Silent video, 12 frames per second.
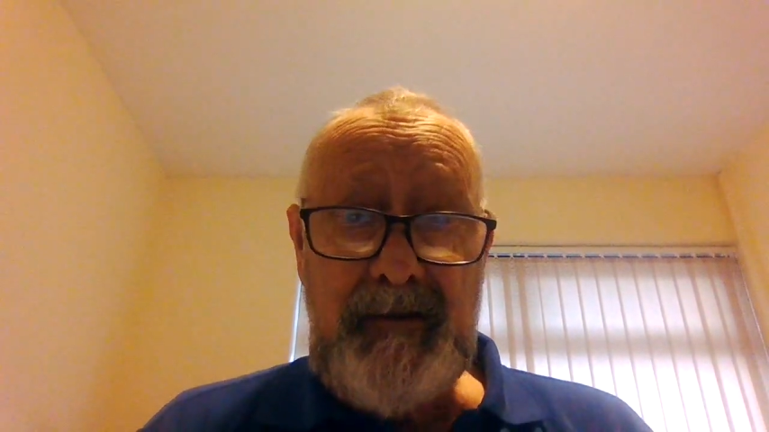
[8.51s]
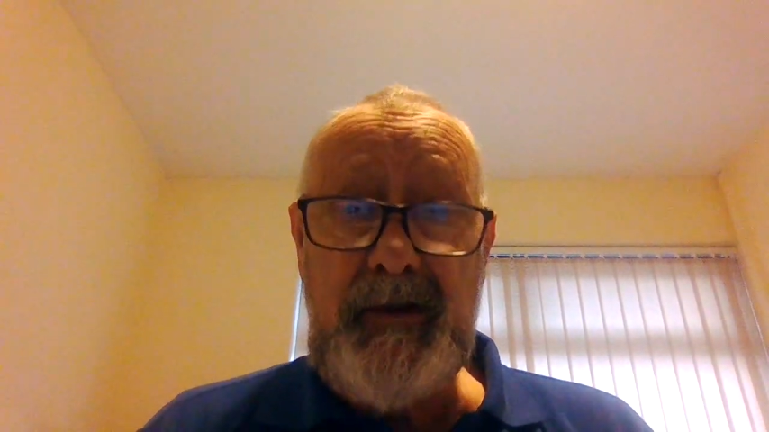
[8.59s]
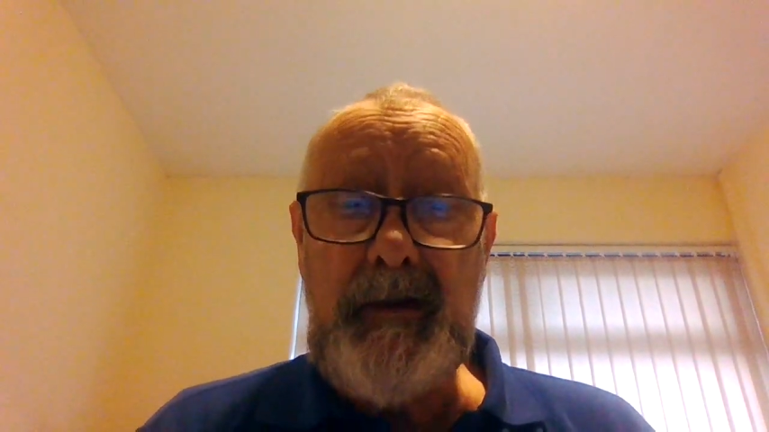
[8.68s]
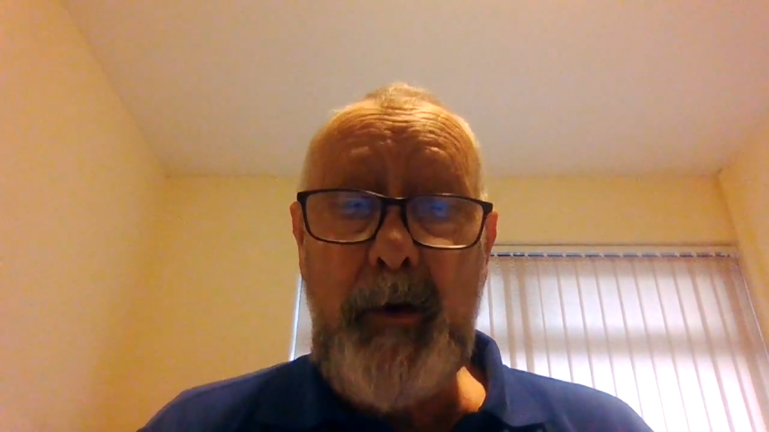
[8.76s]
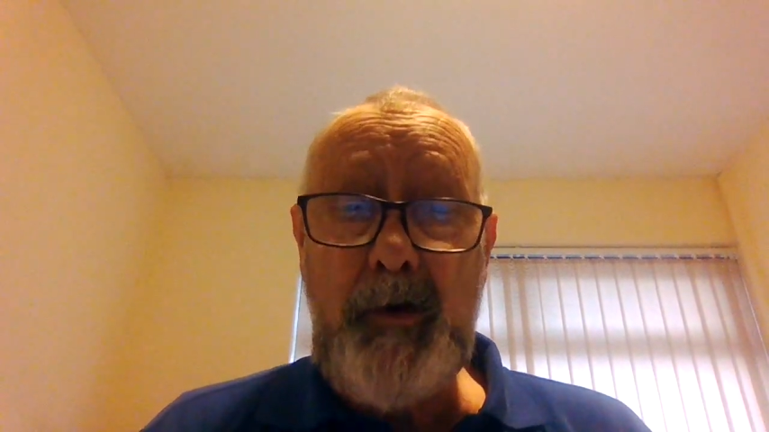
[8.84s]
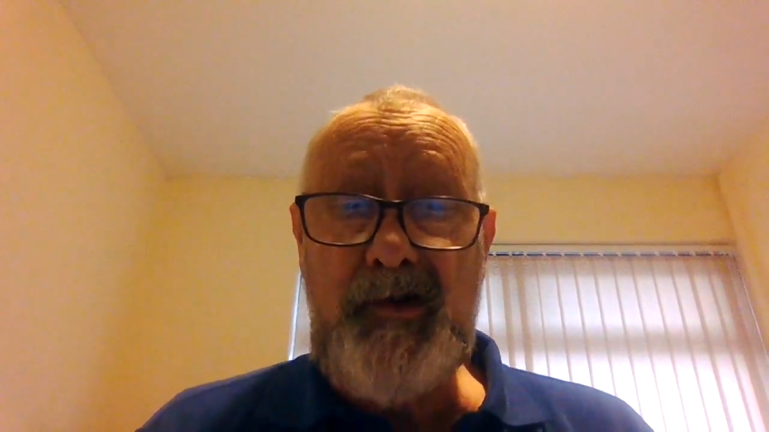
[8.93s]

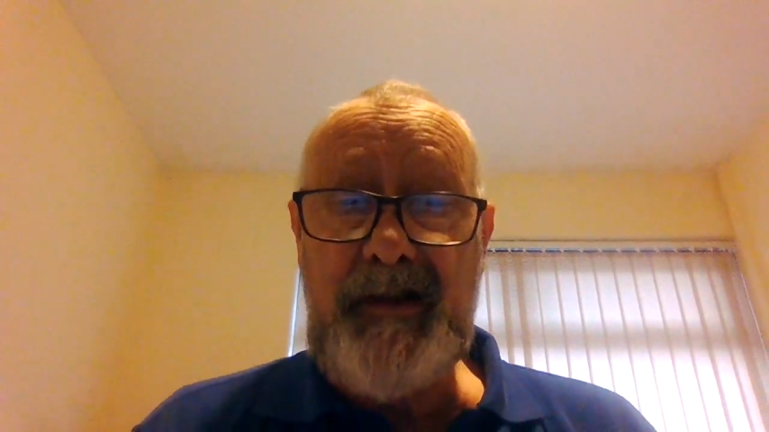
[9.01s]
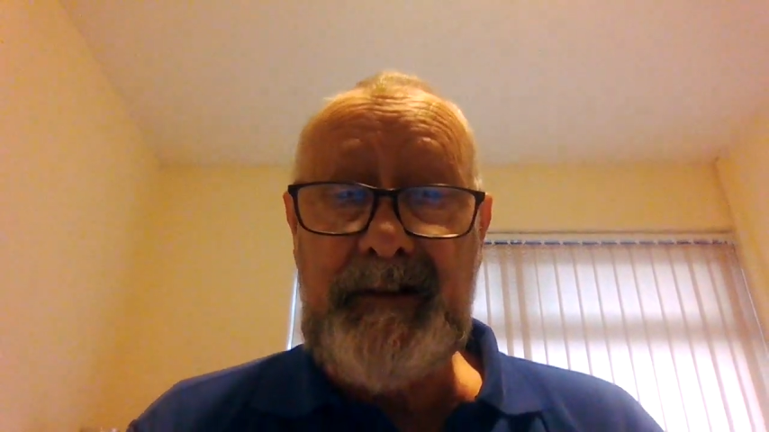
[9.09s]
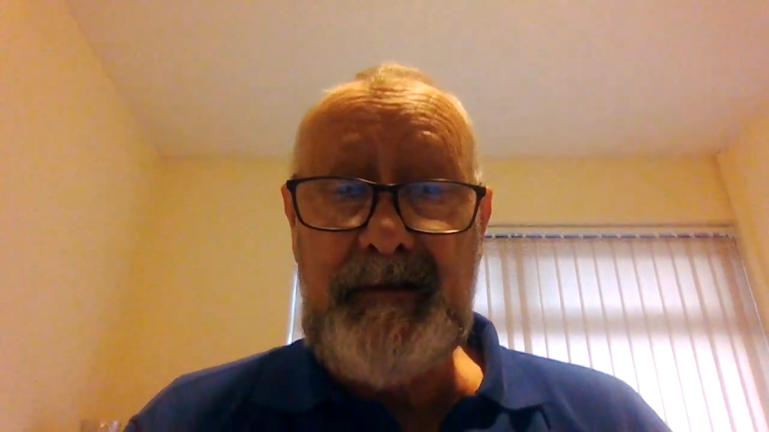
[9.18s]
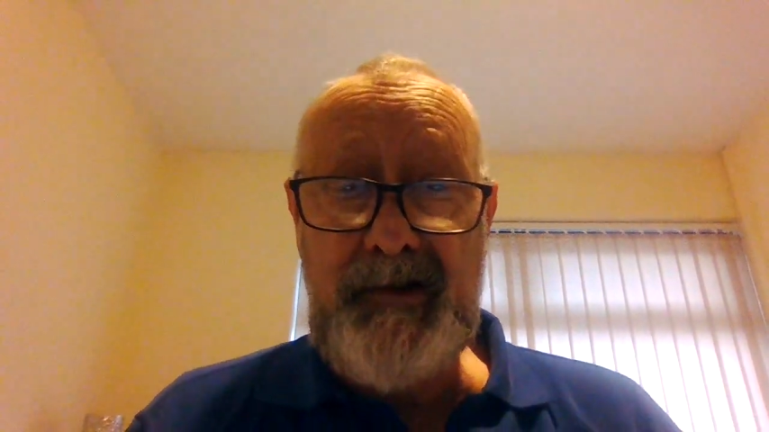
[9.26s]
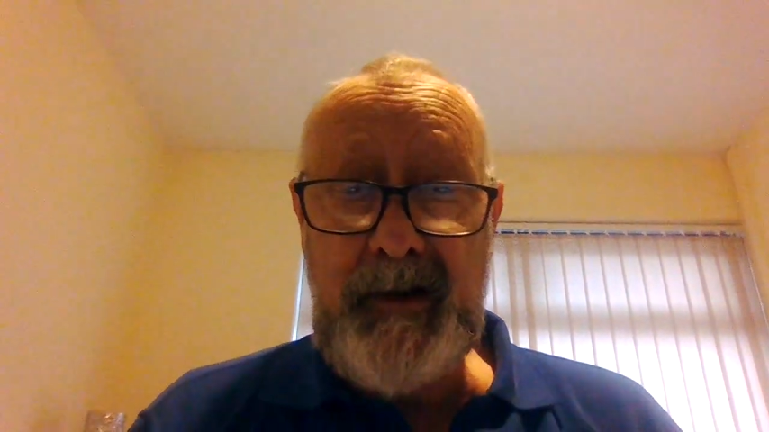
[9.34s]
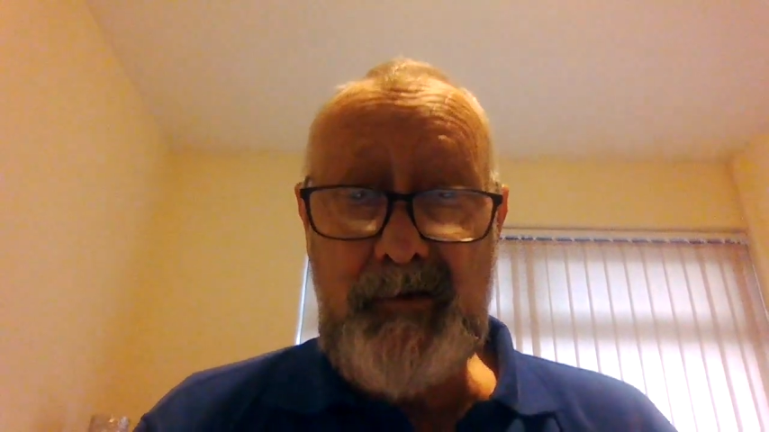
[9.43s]
Euro
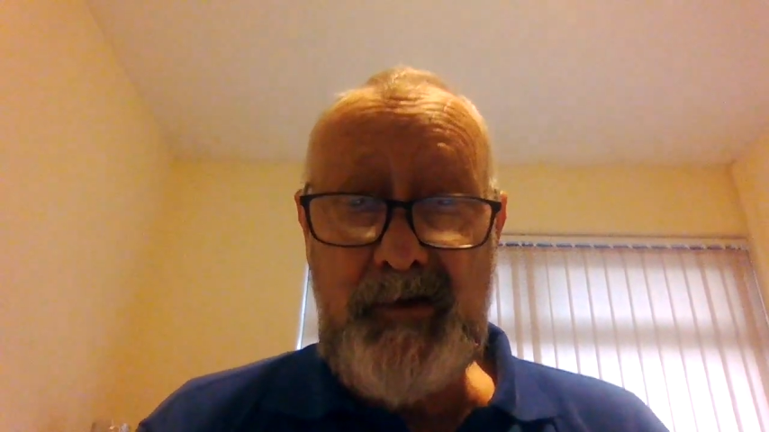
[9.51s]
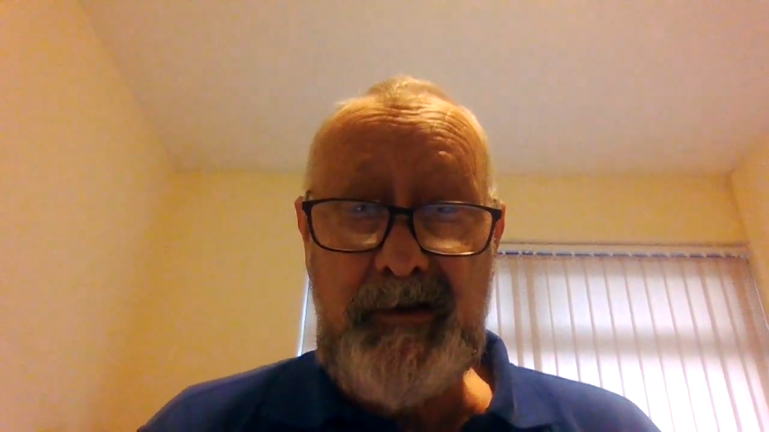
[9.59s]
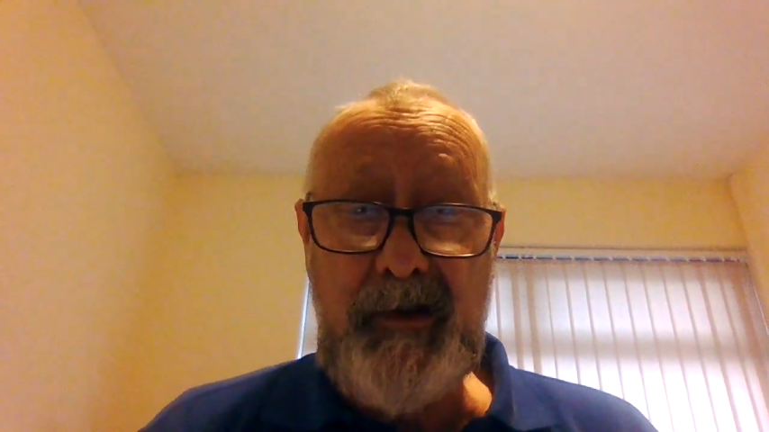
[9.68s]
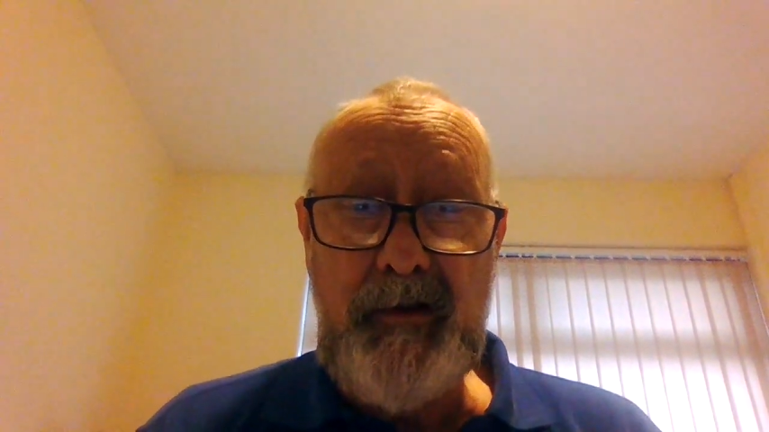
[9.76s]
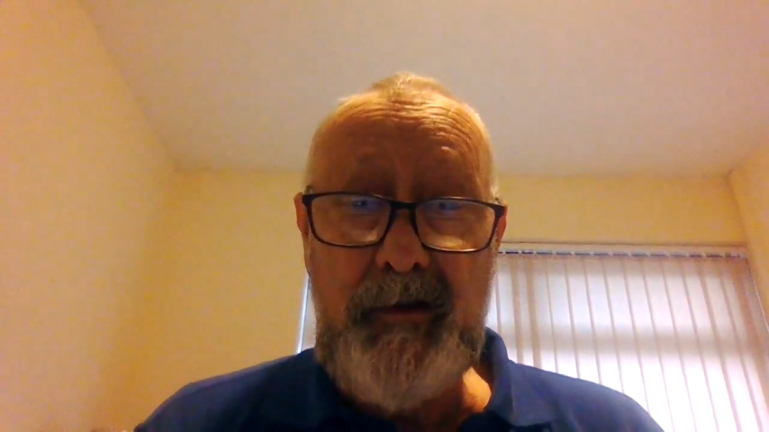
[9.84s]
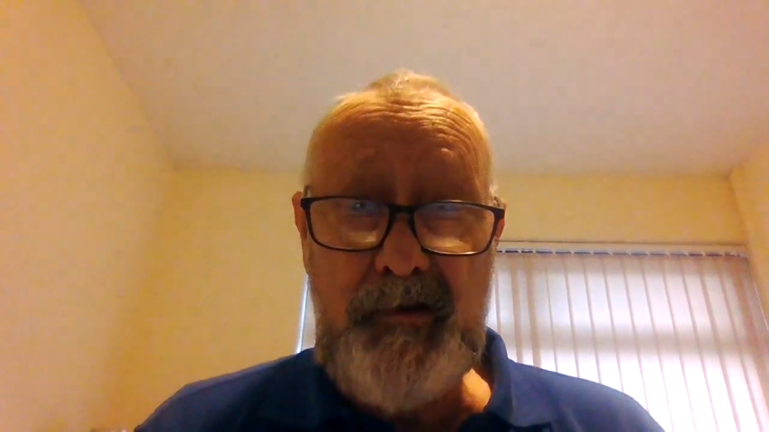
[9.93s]
cylinders out of
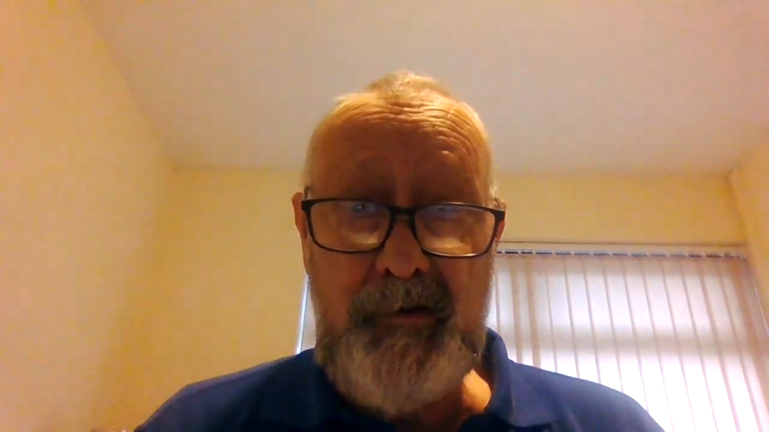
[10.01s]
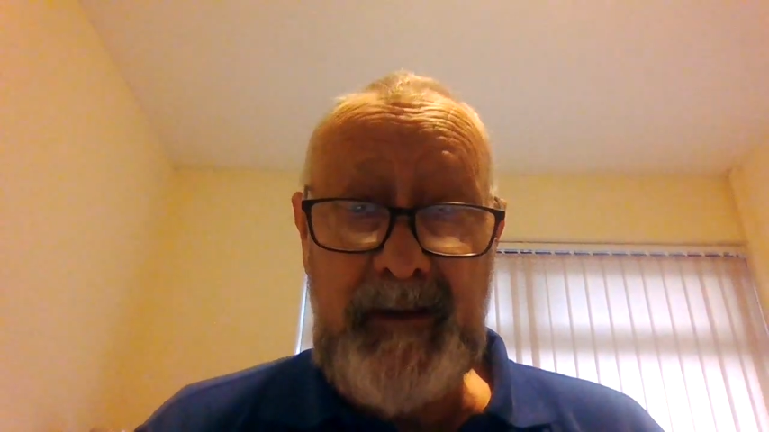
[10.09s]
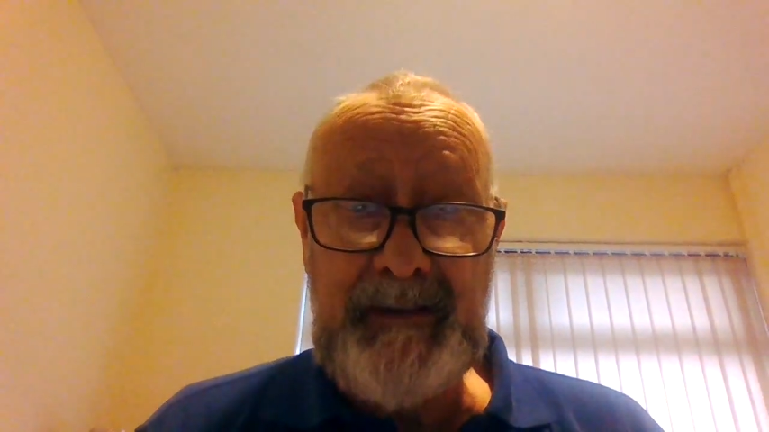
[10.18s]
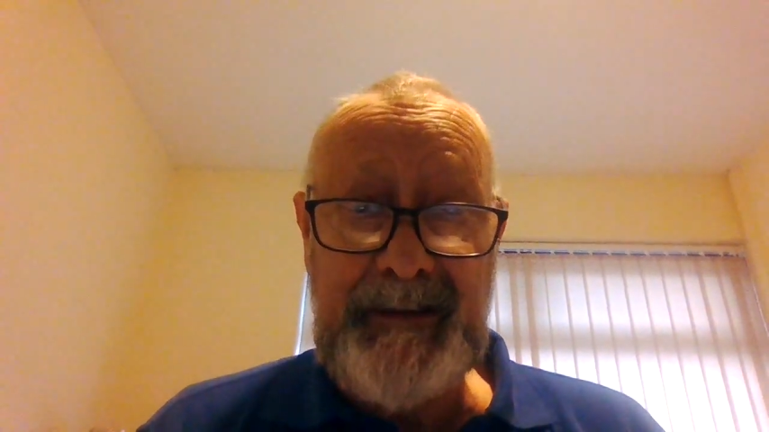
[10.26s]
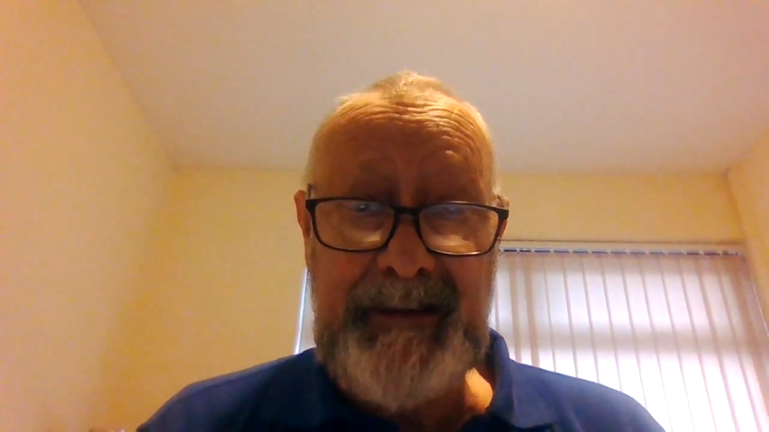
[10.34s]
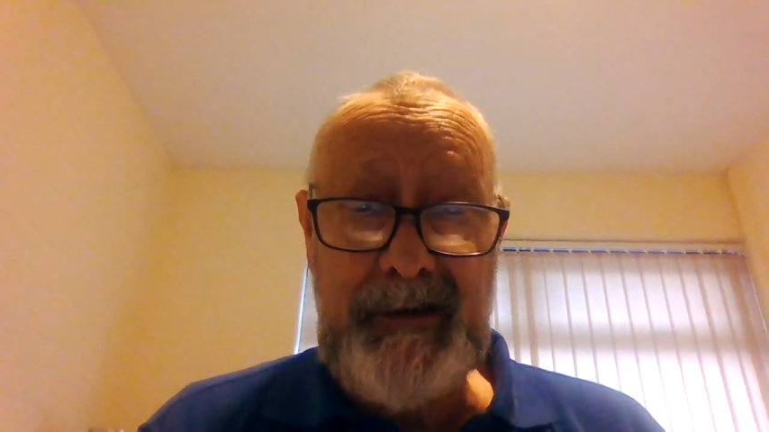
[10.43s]
doors
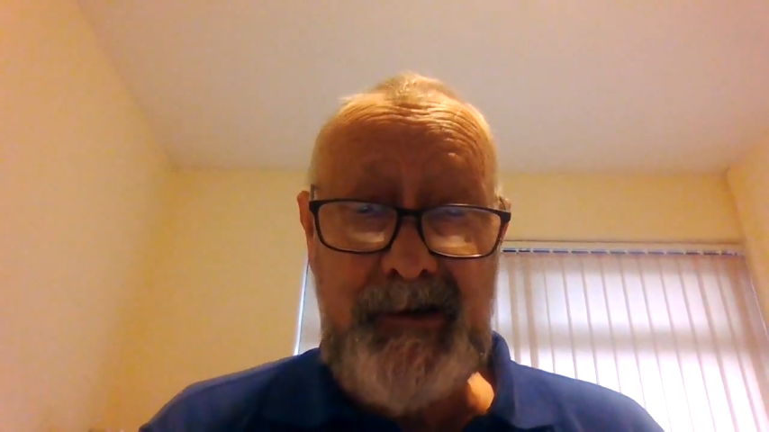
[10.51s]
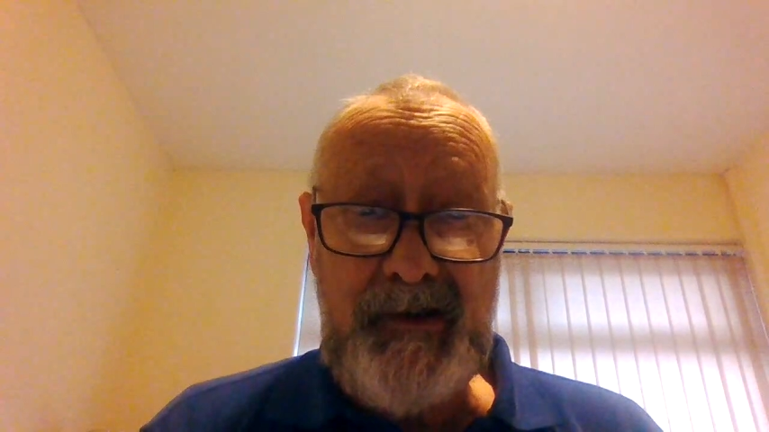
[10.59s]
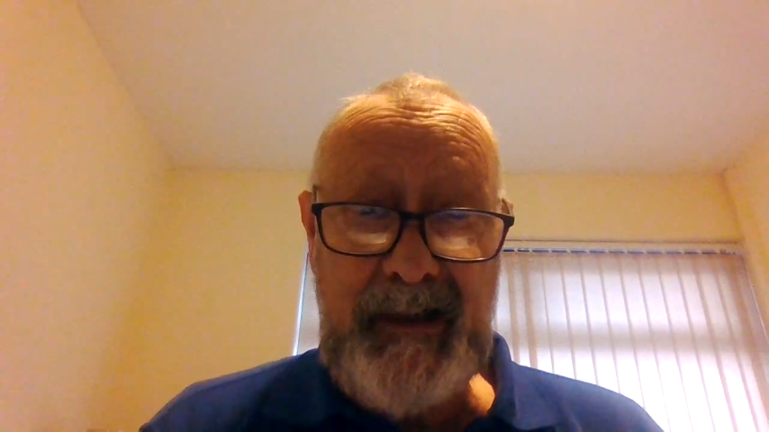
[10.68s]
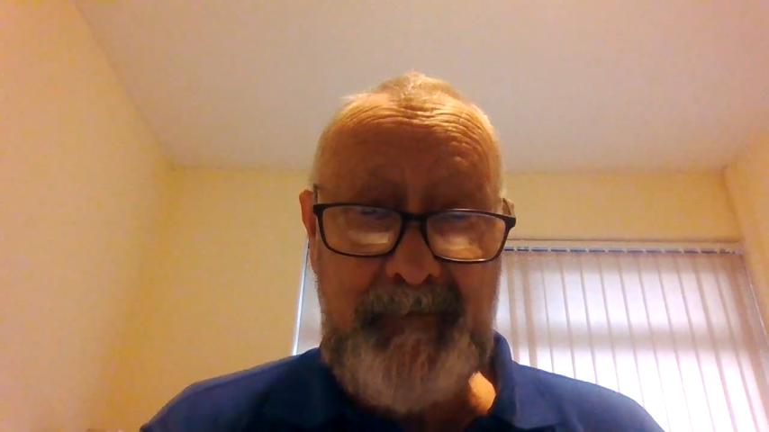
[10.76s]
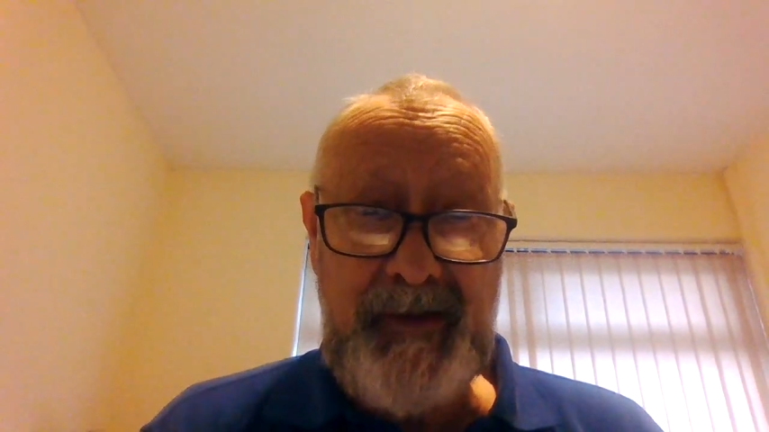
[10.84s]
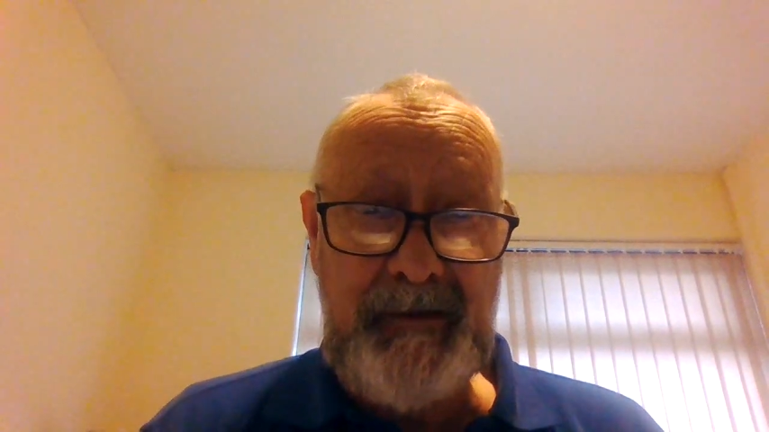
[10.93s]
when the key
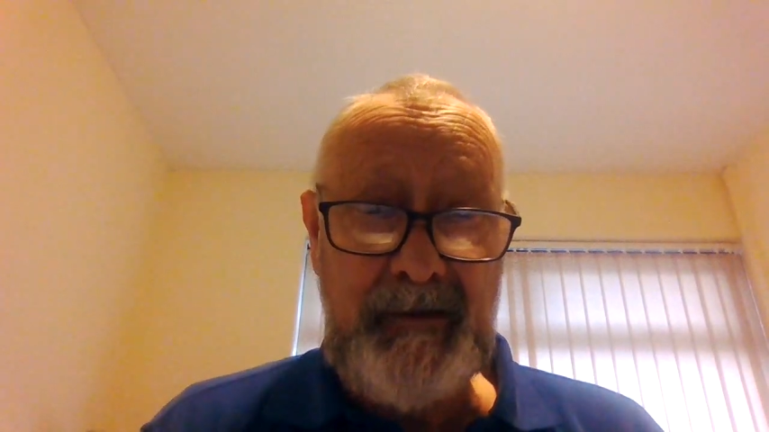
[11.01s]
snaps